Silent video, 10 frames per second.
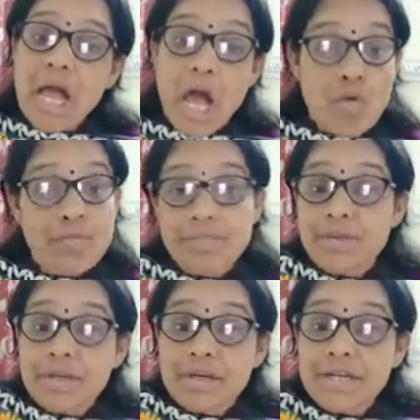How
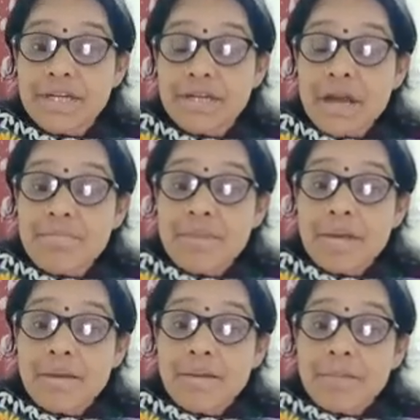people earn income?
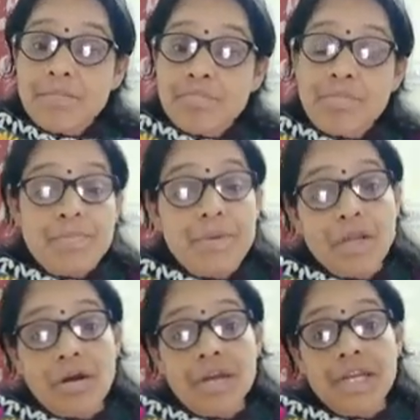People
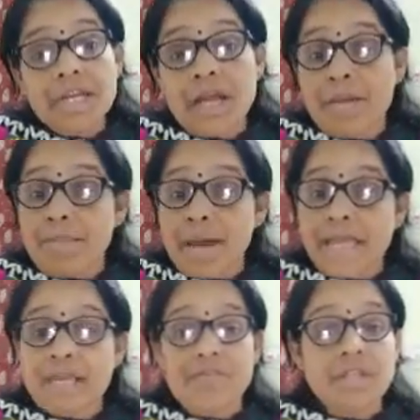earn income by
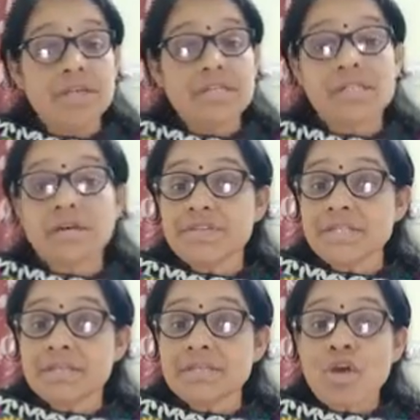giving their
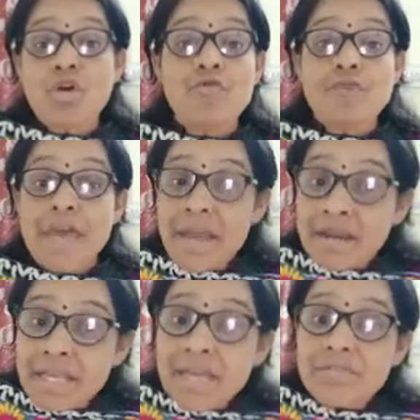services. Where
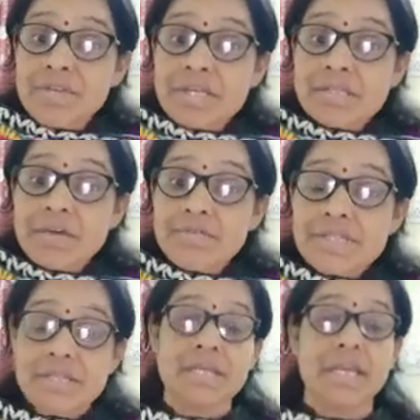they give their
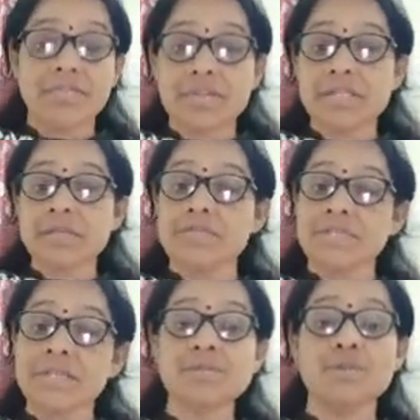services? They give their
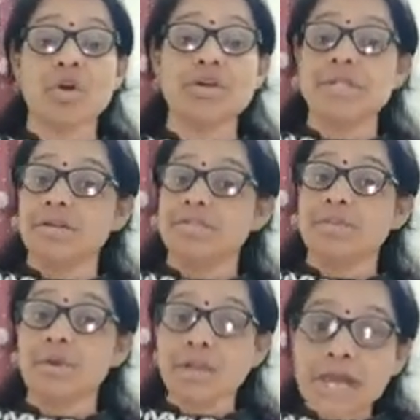services because there is a
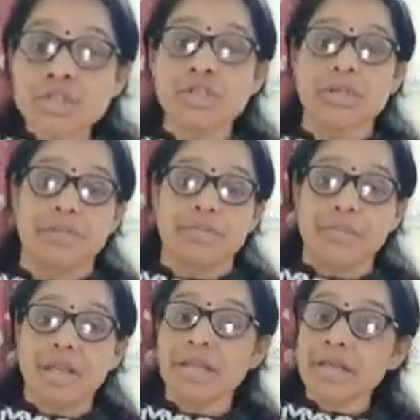production
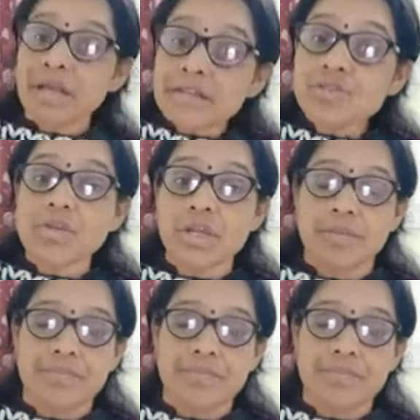in the country.